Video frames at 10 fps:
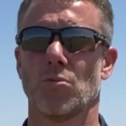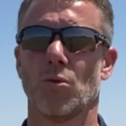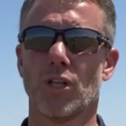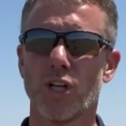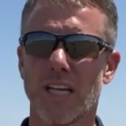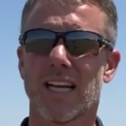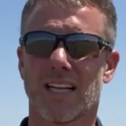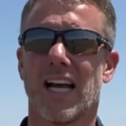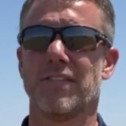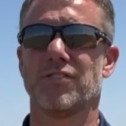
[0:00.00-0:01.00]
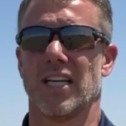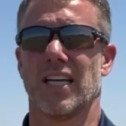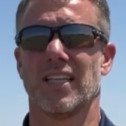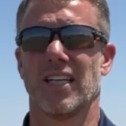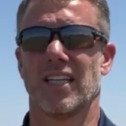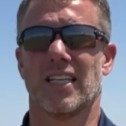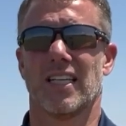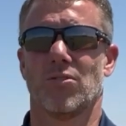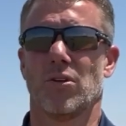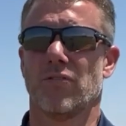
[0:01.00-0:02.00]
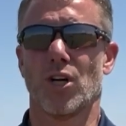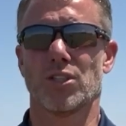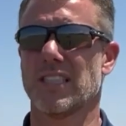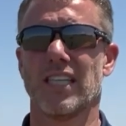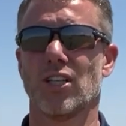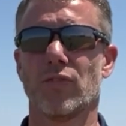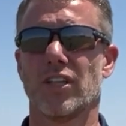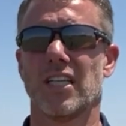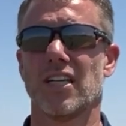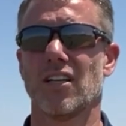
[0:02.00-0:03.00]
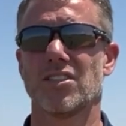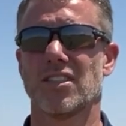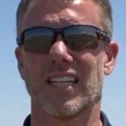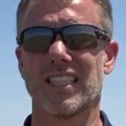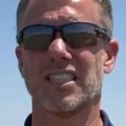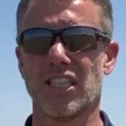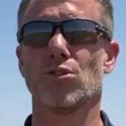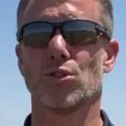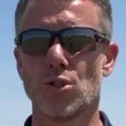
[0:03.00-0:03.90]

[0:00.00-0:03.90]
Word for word: When we look at glyphosate, we've all seen over the years, the continual